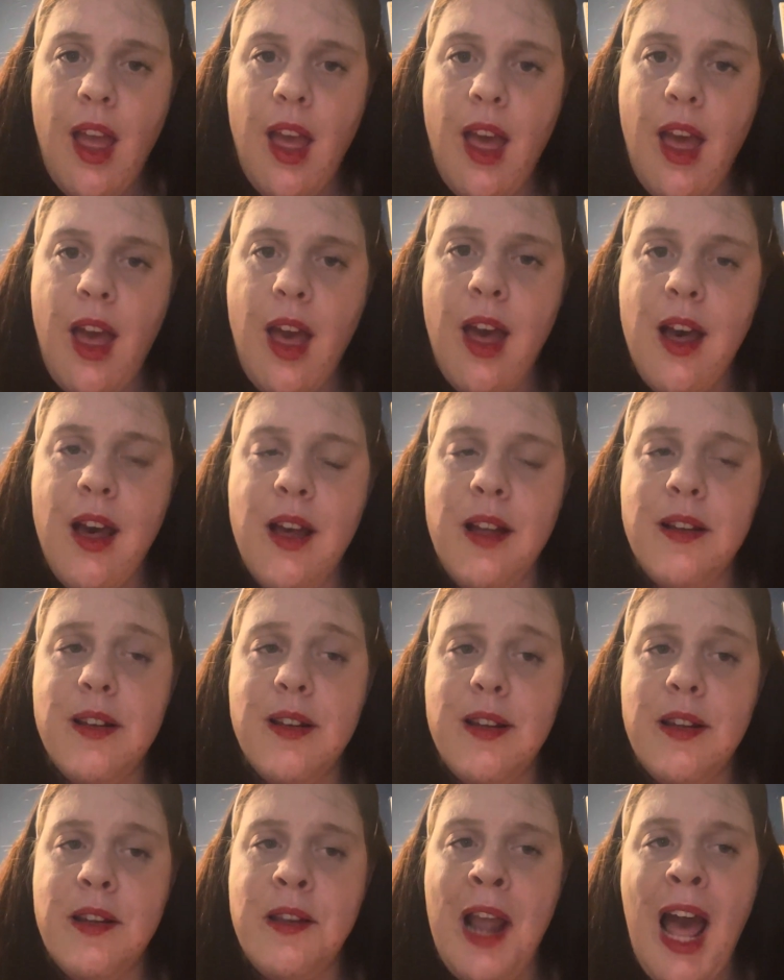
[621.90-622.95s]
And
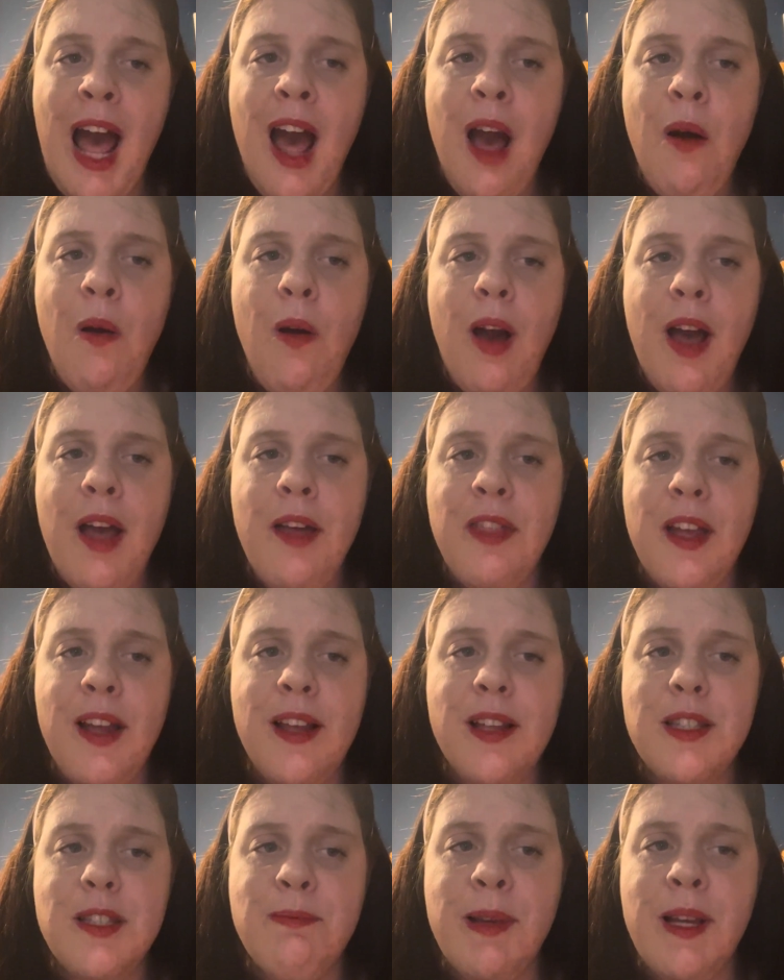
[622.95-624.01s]
now I think
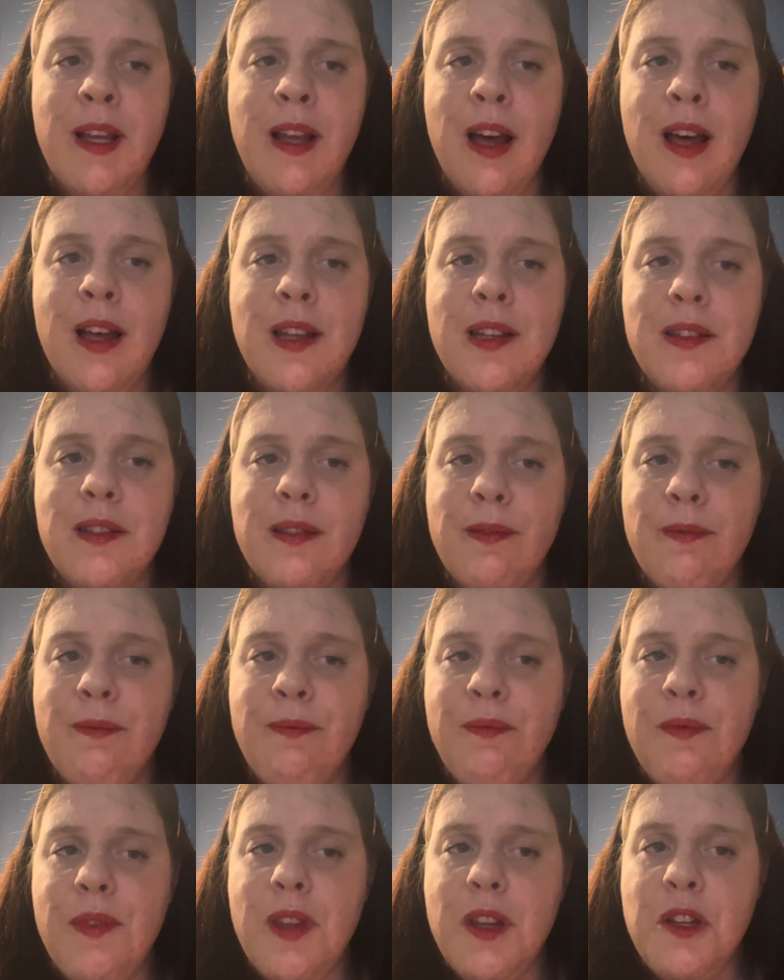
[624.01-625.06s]
it's because
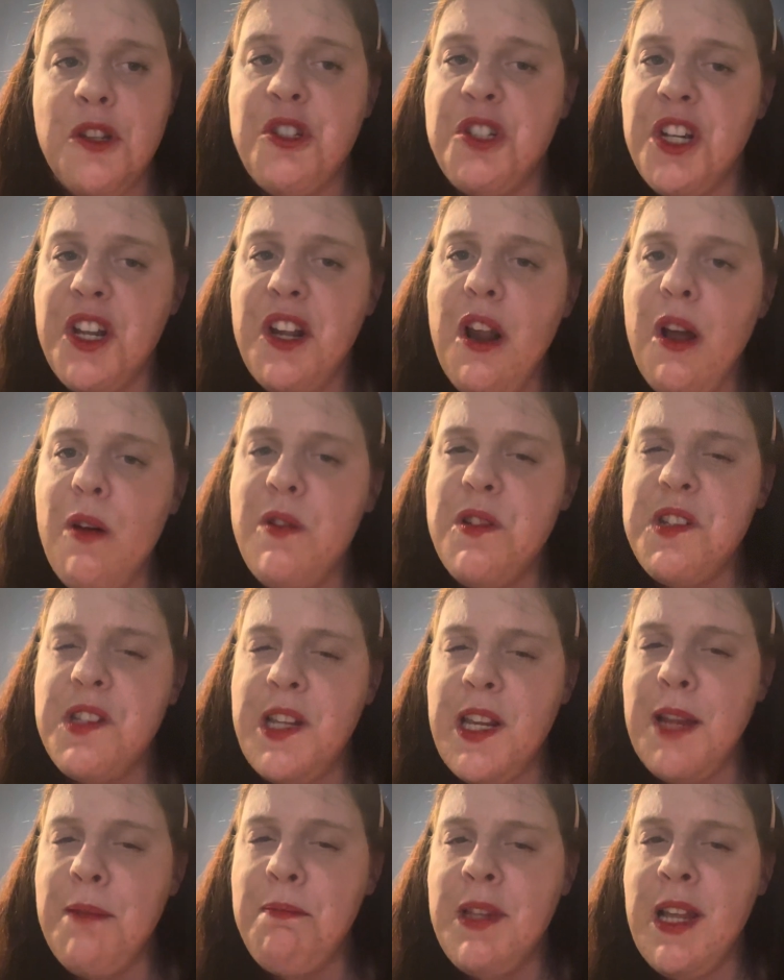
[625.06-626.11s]
she knows
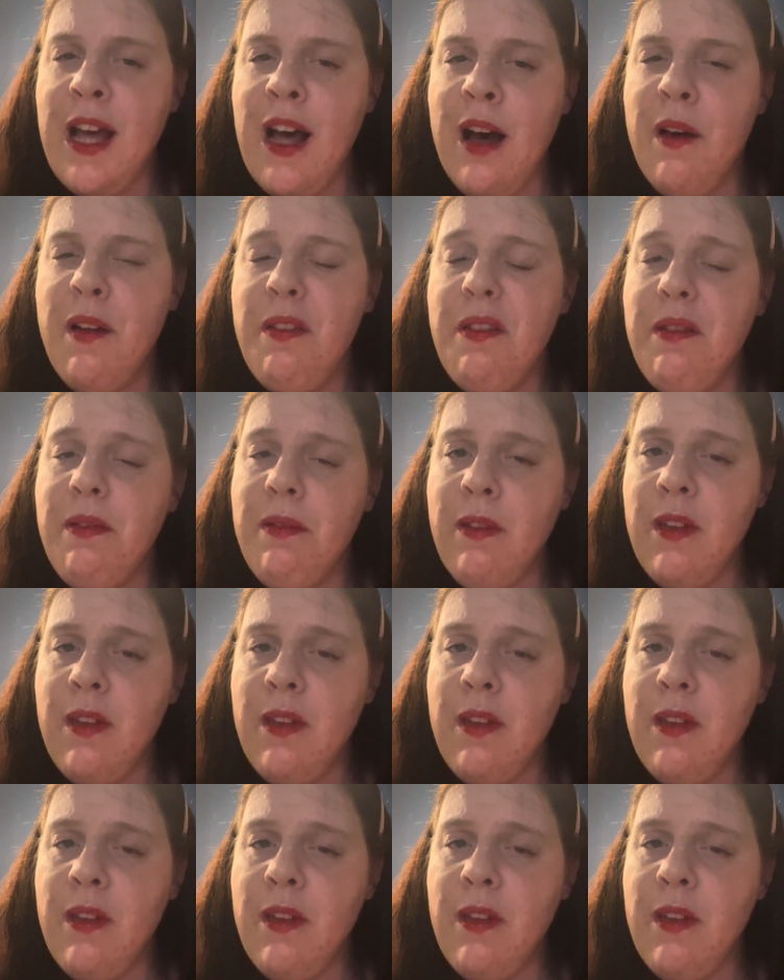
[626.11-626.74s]
deep down